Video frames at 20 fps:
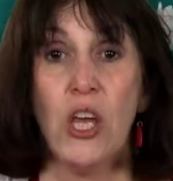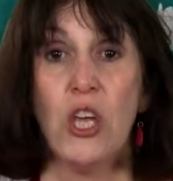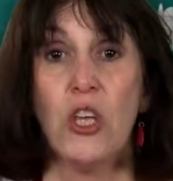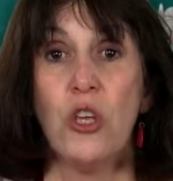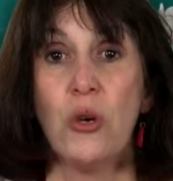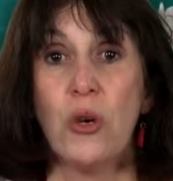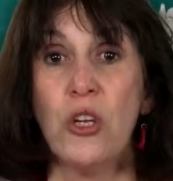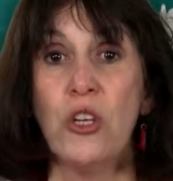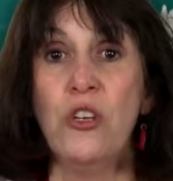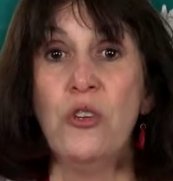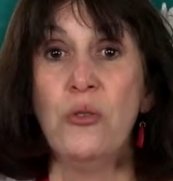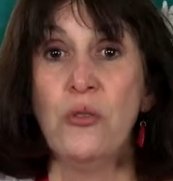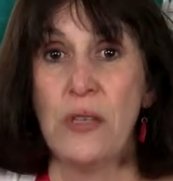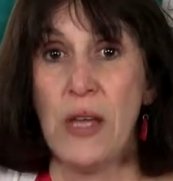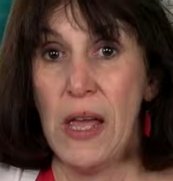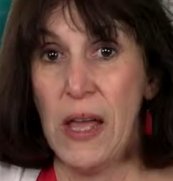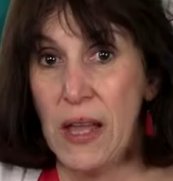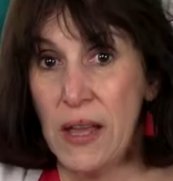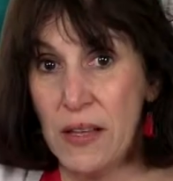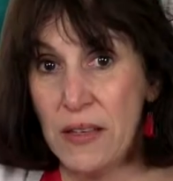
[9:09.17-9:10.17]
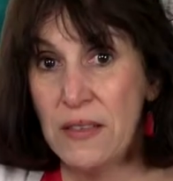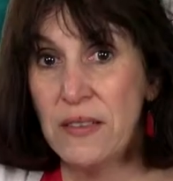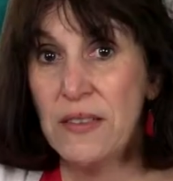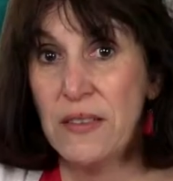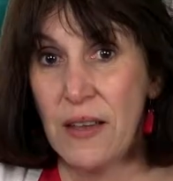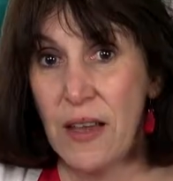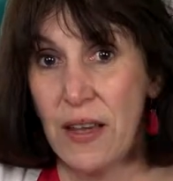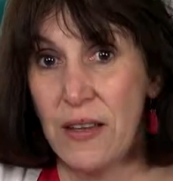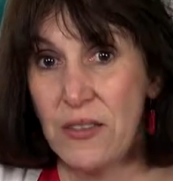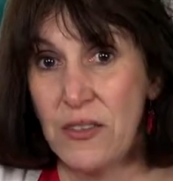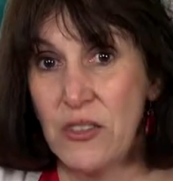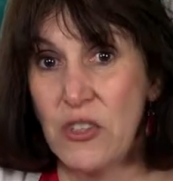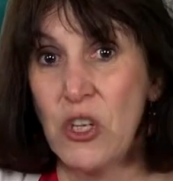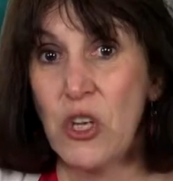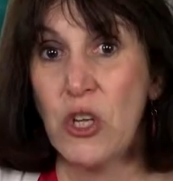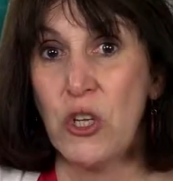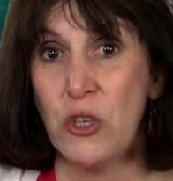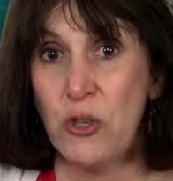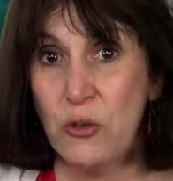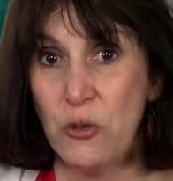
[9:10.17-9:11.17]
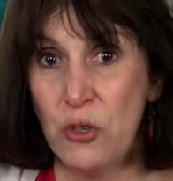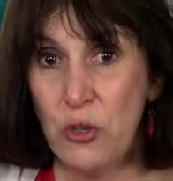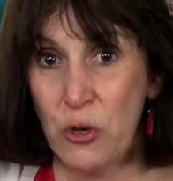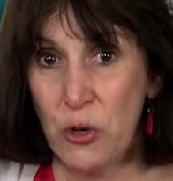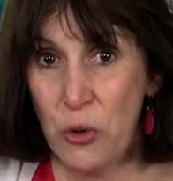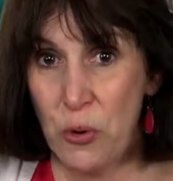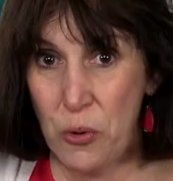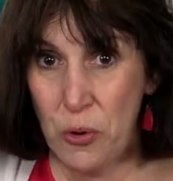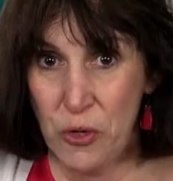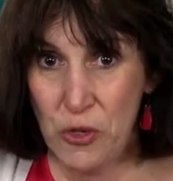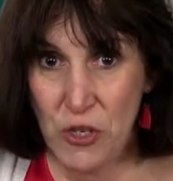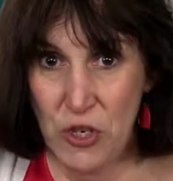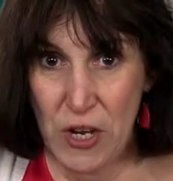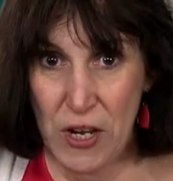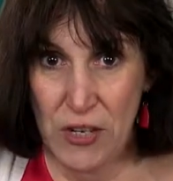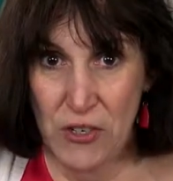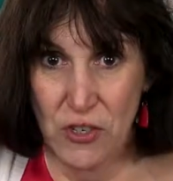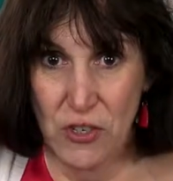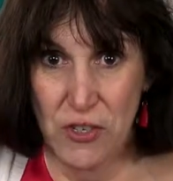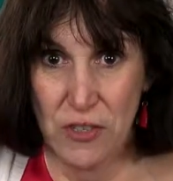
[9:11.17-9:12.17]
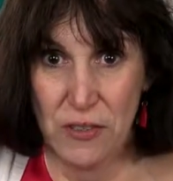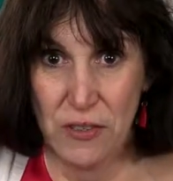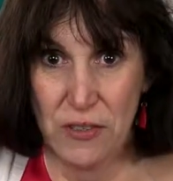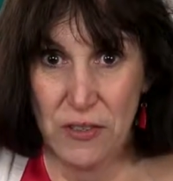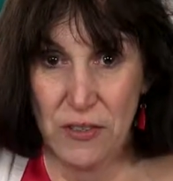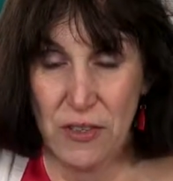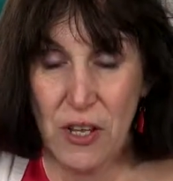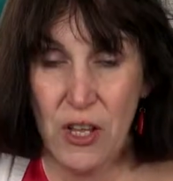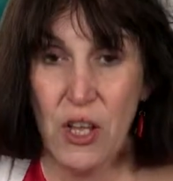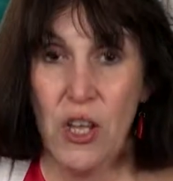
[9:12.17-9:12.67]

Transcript: you can use hand signs to cue your chord changes.